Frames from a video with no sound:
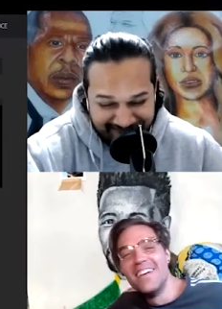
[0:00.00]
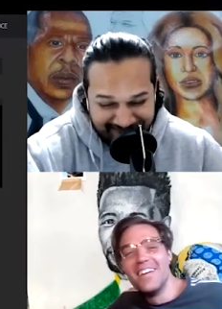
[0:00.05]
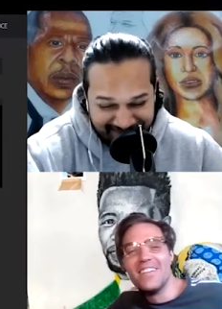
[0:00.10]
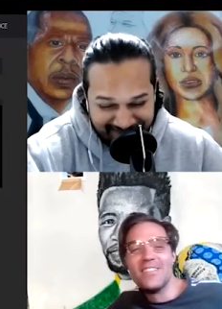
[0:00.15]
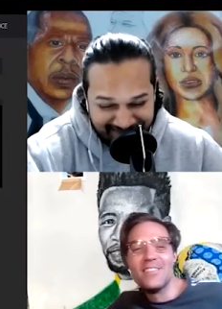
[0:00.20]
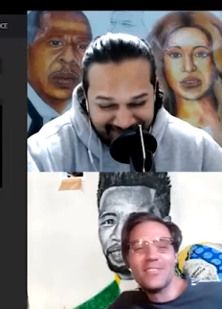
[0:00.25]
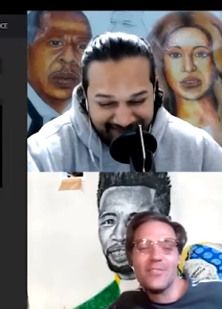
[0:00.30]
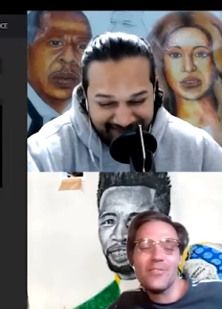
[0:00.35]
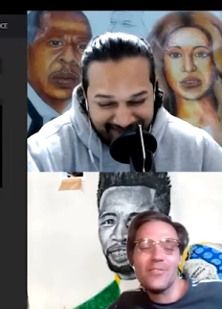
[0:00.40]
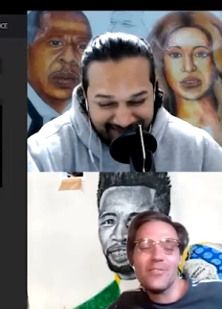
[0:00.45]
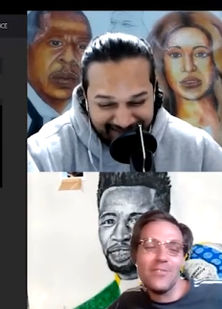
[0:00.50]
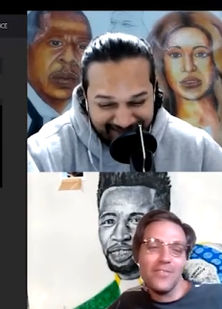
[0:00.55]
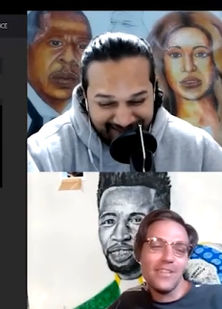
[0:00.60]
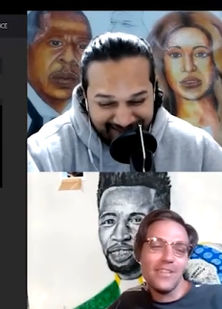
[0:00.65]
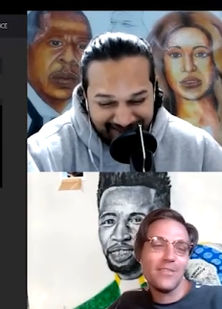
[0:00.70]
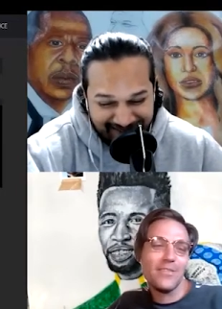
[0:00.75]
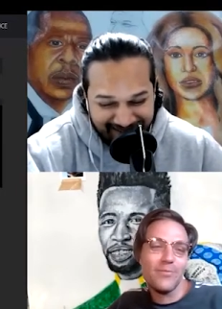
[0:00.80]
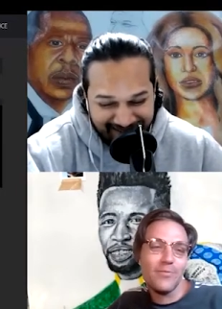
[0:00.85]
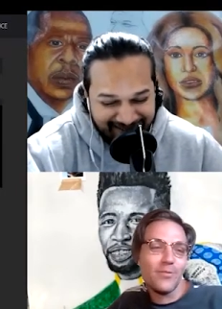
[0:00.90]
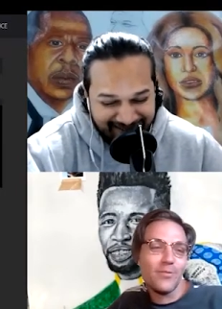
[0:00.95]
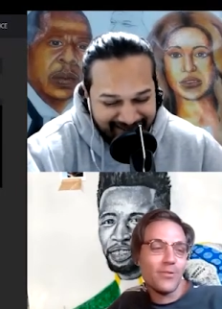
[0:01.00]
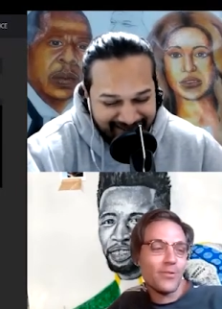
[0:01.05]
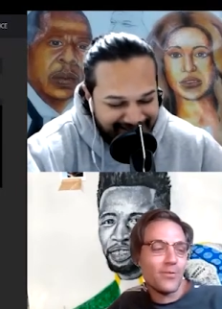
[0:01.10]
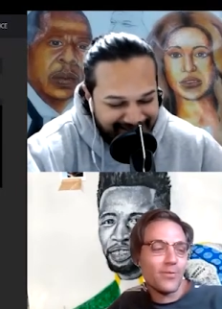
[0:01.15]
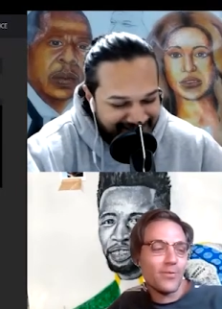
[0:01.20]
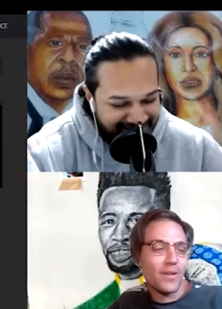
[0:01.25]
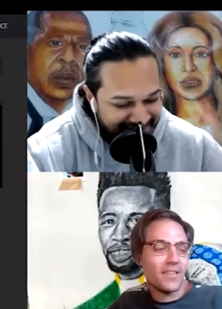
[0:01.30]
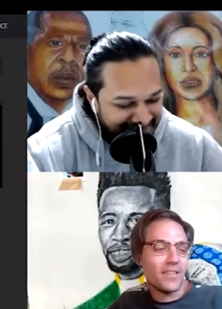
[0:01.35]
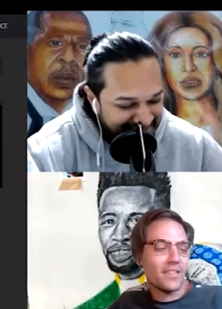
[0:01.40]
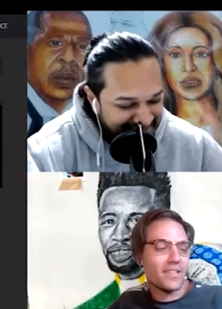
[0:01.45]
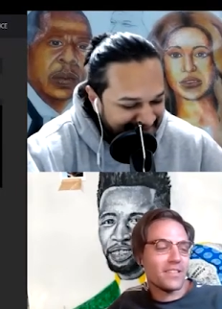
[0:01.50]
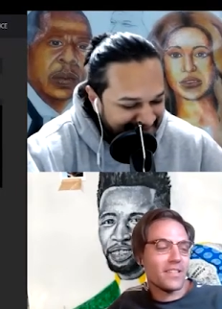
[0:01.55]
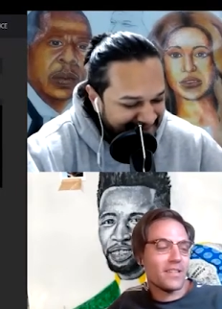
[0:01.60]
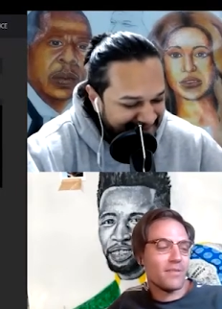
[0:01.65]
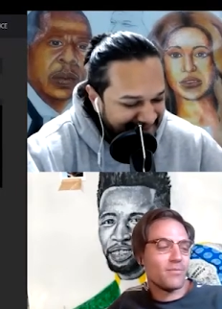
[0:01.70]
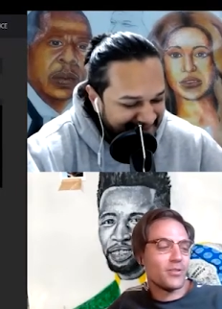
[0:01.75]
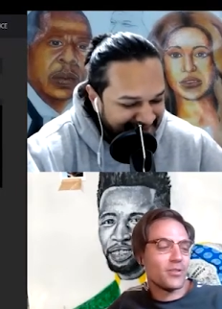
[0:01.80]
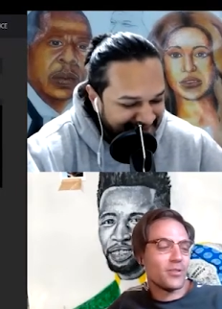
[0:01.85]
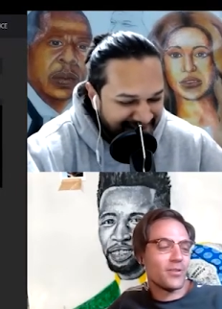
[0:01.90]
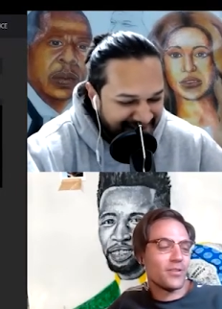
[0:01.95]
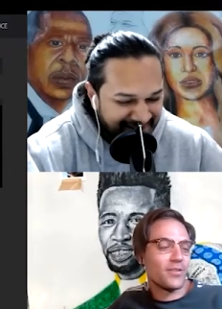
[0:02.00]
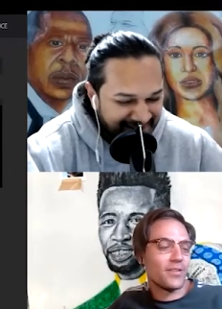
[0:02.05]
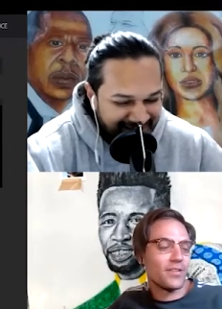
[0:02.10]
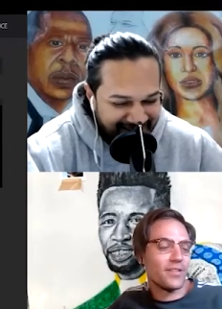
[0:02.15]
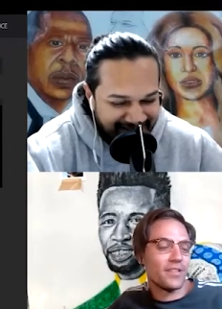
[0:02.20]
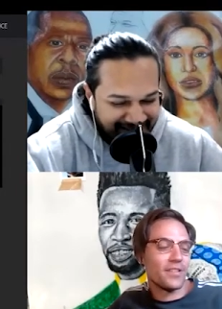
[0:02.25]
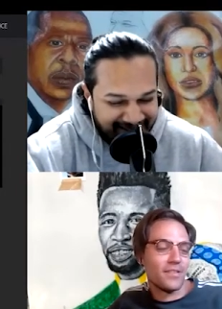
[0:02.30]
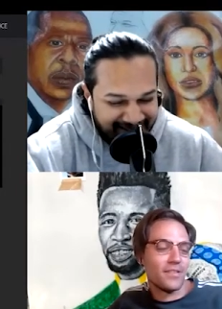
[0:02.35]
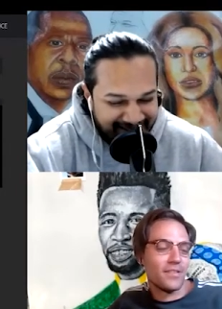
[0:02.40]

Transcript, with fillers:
Speaker 1: That's so funny. We thought about the same joke.